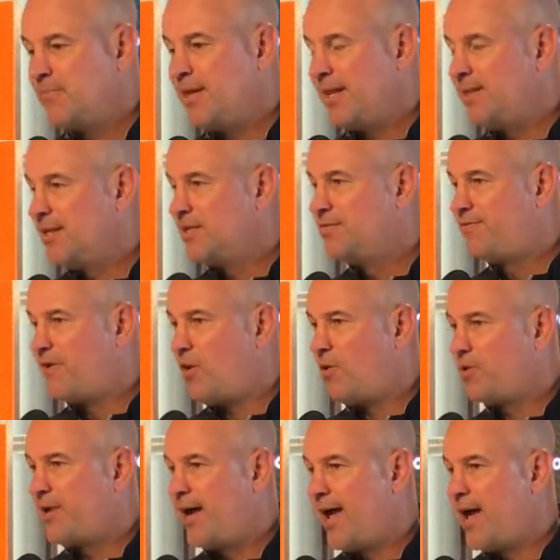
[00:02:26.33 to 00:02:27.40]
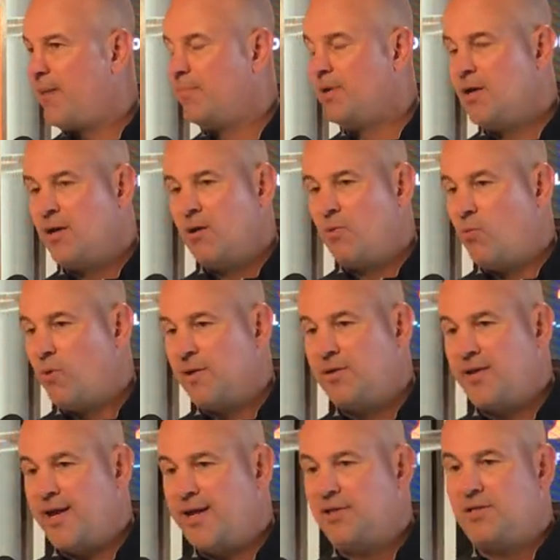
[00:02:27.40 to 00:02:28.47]
in this fall camp. One
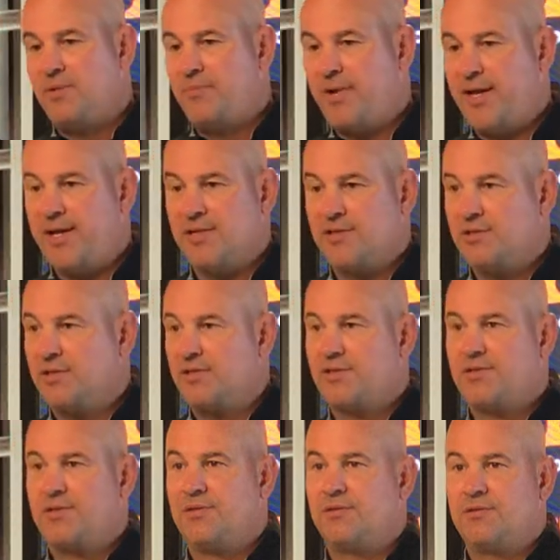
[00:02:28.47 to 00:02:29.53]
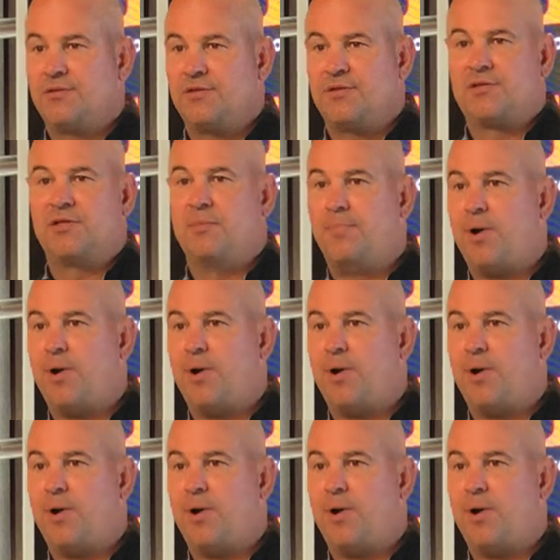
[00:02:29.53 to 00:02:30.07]
thing to me is just the